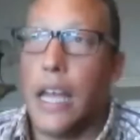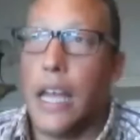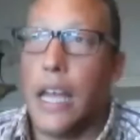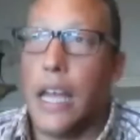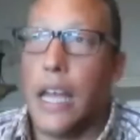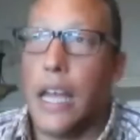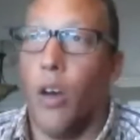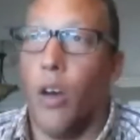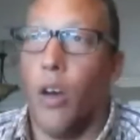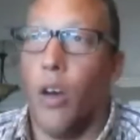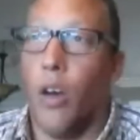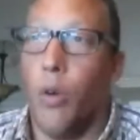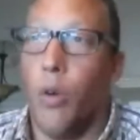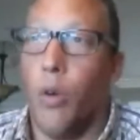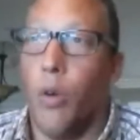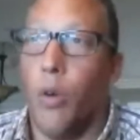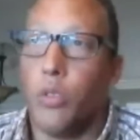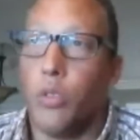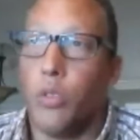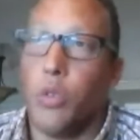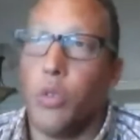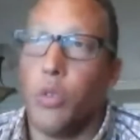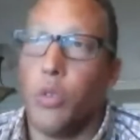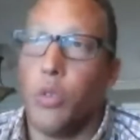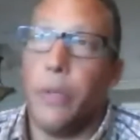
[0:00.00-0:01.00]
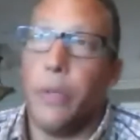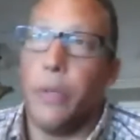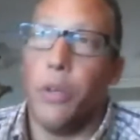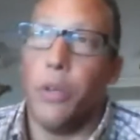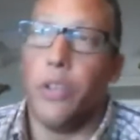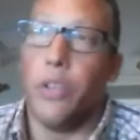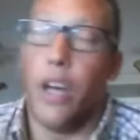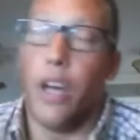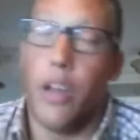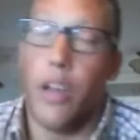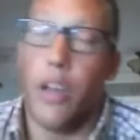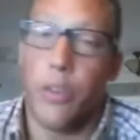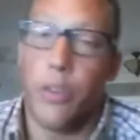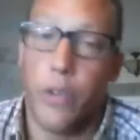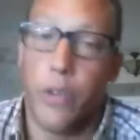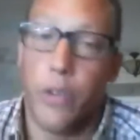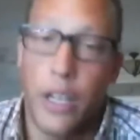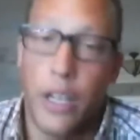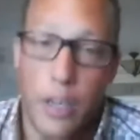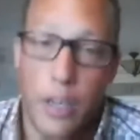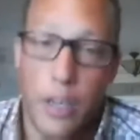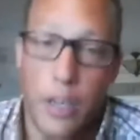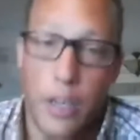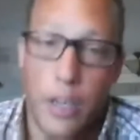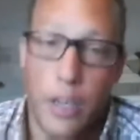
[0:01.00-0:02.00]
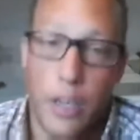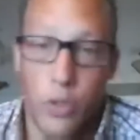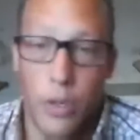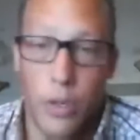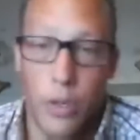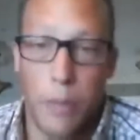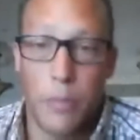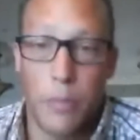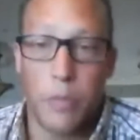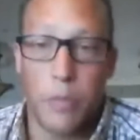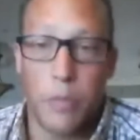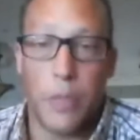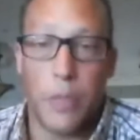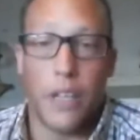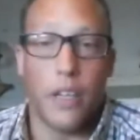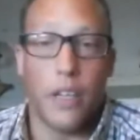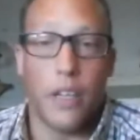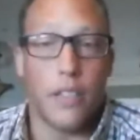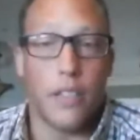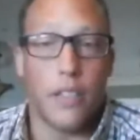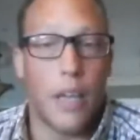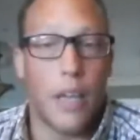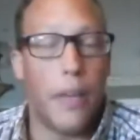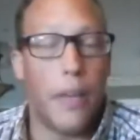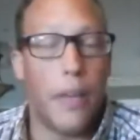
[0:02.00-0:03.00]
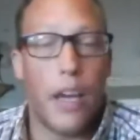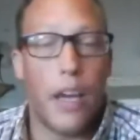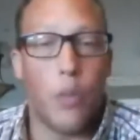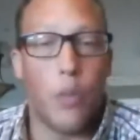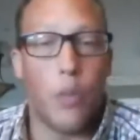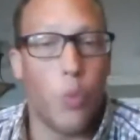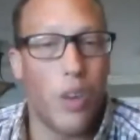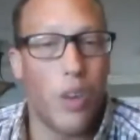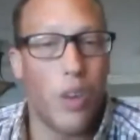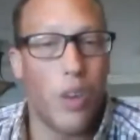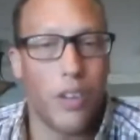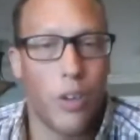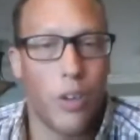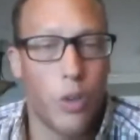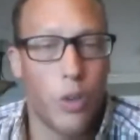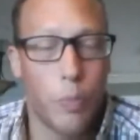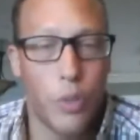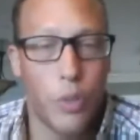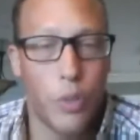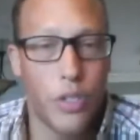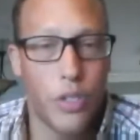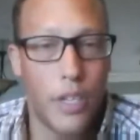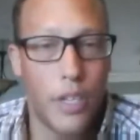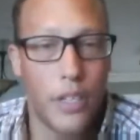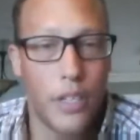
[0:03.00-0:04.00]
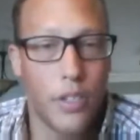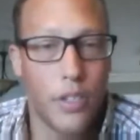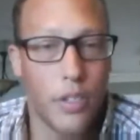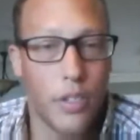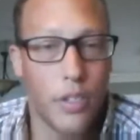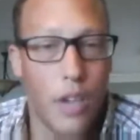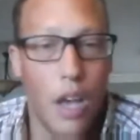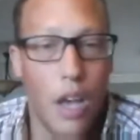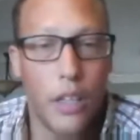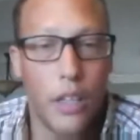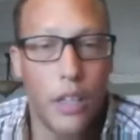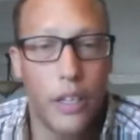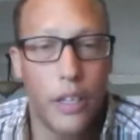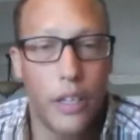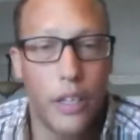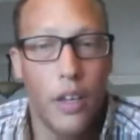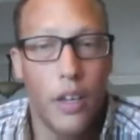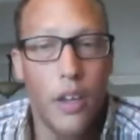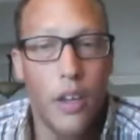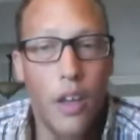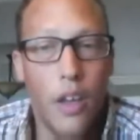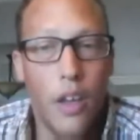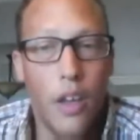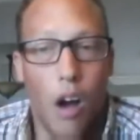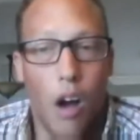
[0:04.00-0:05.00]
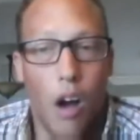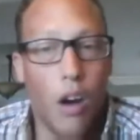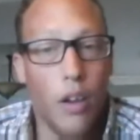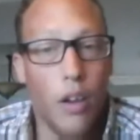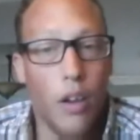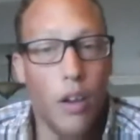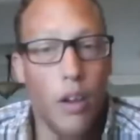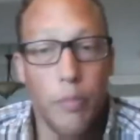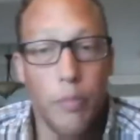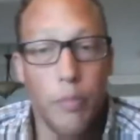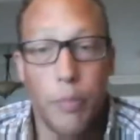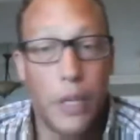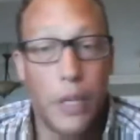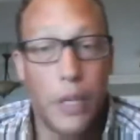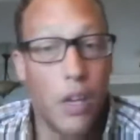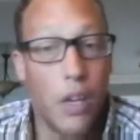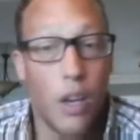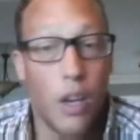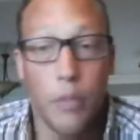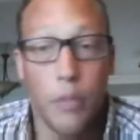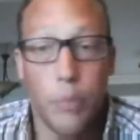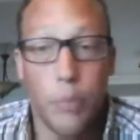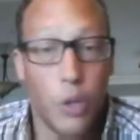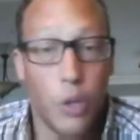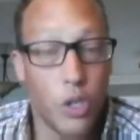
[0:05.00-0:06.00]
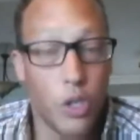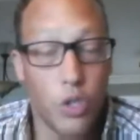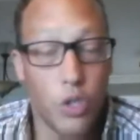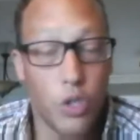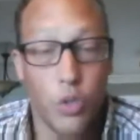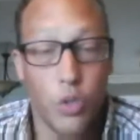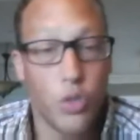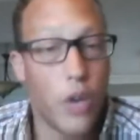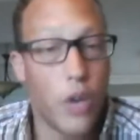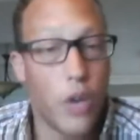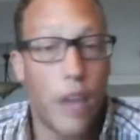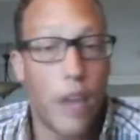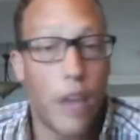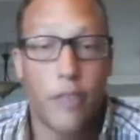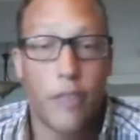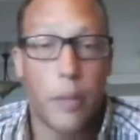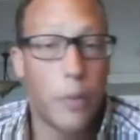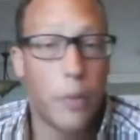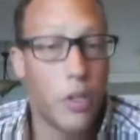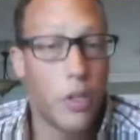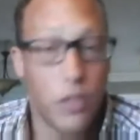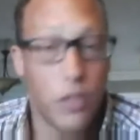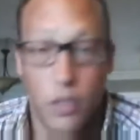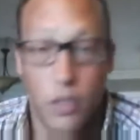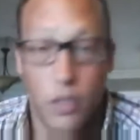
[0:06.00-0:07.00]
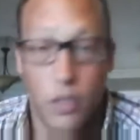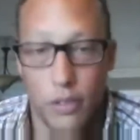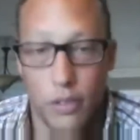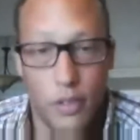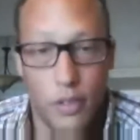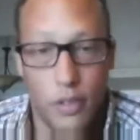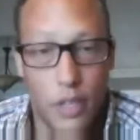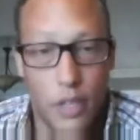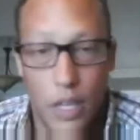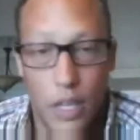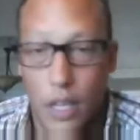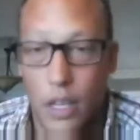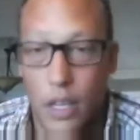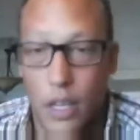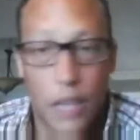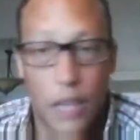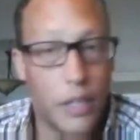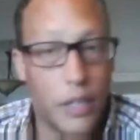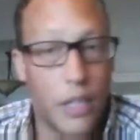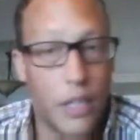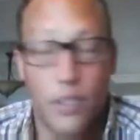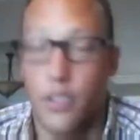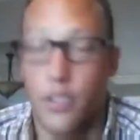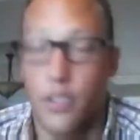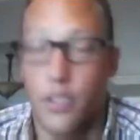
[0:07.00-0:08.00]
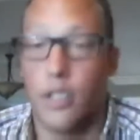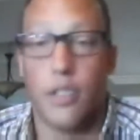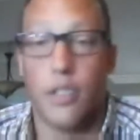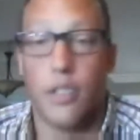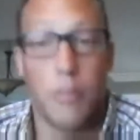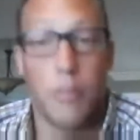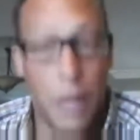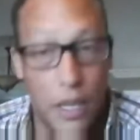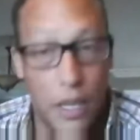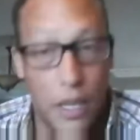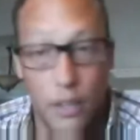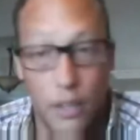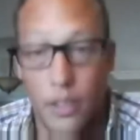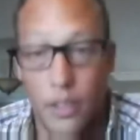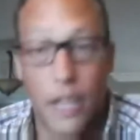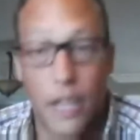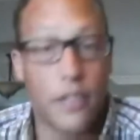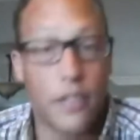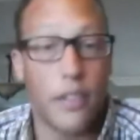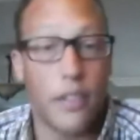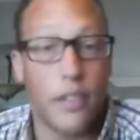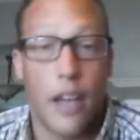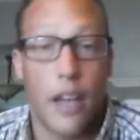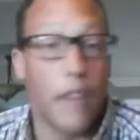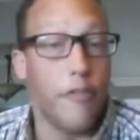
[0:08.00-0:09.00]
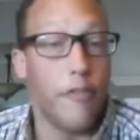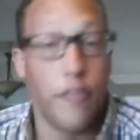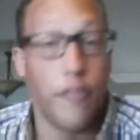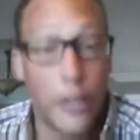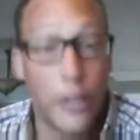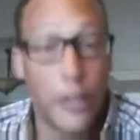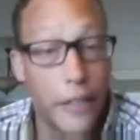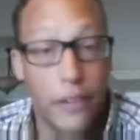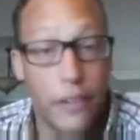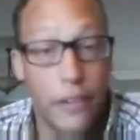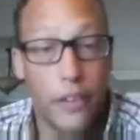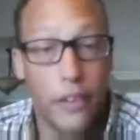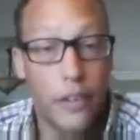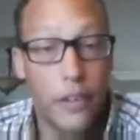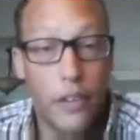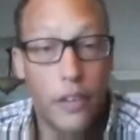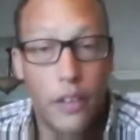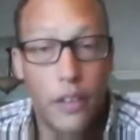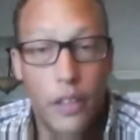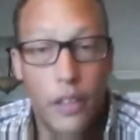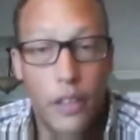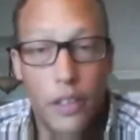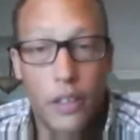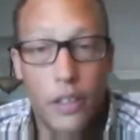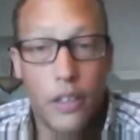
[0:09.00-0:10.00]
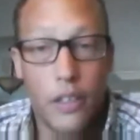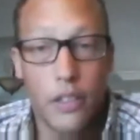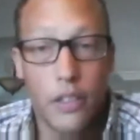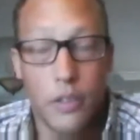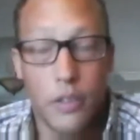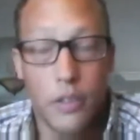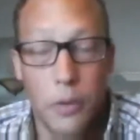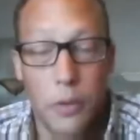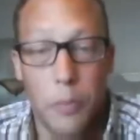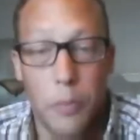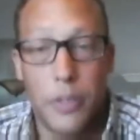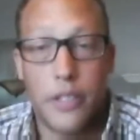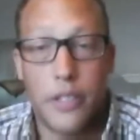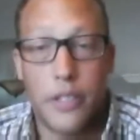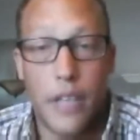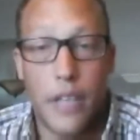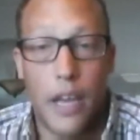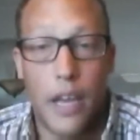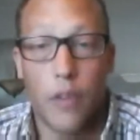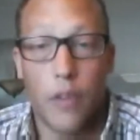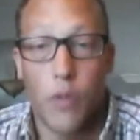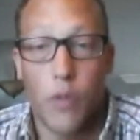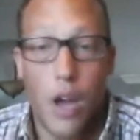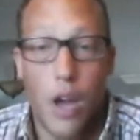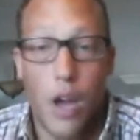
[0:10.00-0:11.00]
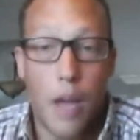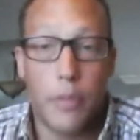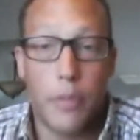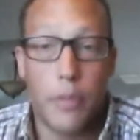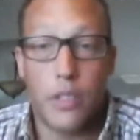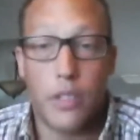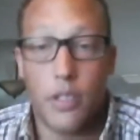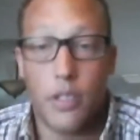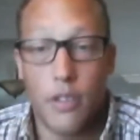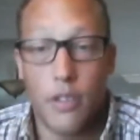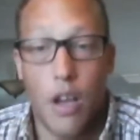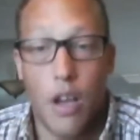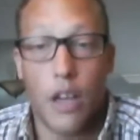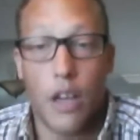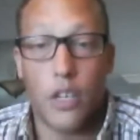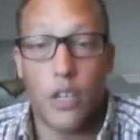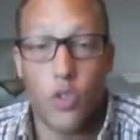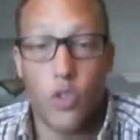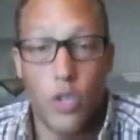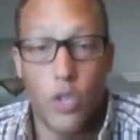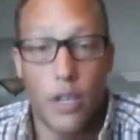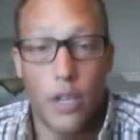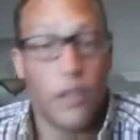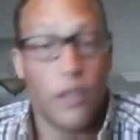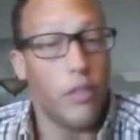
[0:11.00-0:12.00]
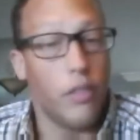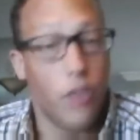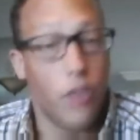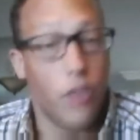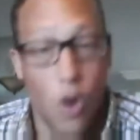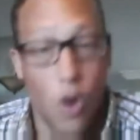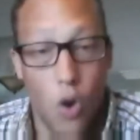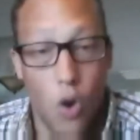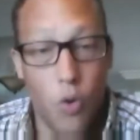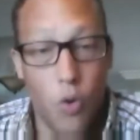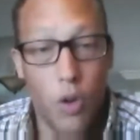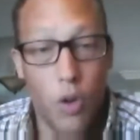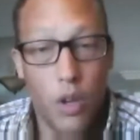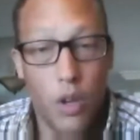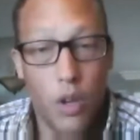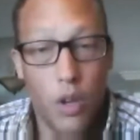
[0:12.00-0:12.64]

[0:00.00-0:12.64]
hell to build other income streams because I'm not 100% solid on Beyond Push or Traffic Monsoon. That's just me. That's not FUD. So don't be saying Rob is talking shit. No,